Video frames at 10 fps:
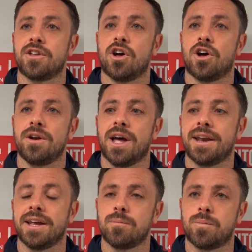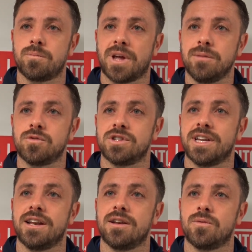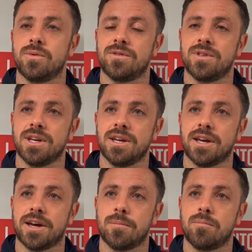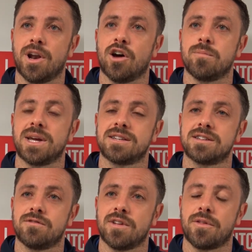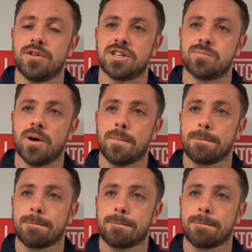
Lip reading: than none, and it keeps us in with the playoff mix for that third spot.